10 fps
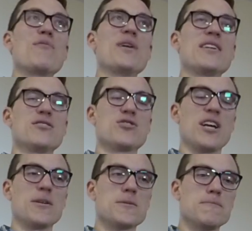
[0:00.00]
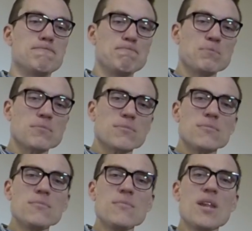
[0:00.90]
a bit has changed.
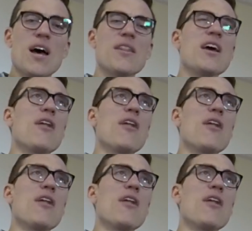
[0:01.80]
The